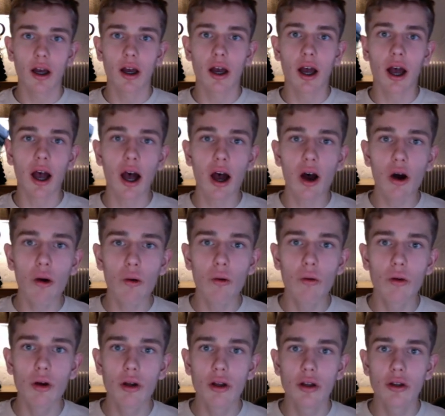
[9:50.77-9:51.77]
How
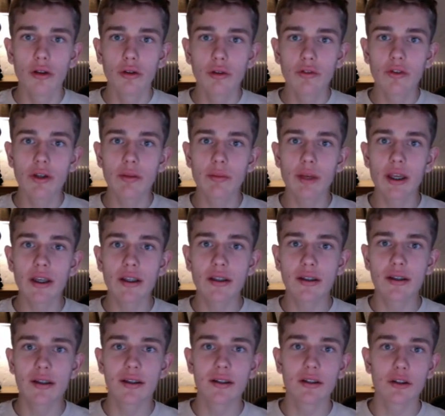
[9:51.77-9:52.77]
do they
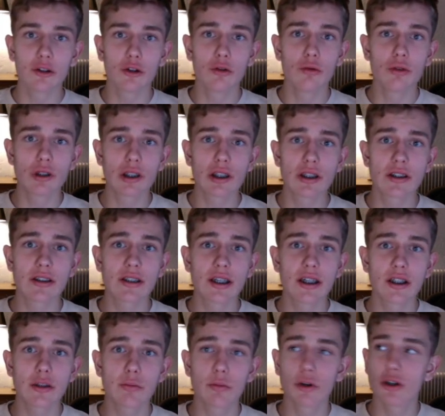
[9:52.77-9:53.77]
make useless
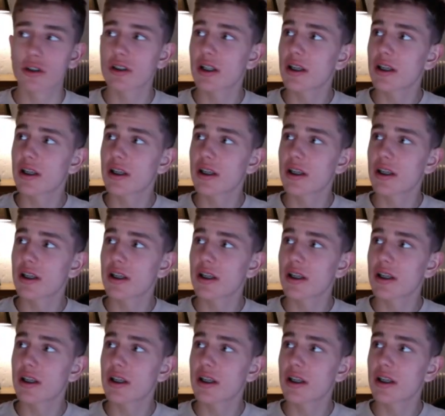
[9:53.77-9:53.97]
textbooks?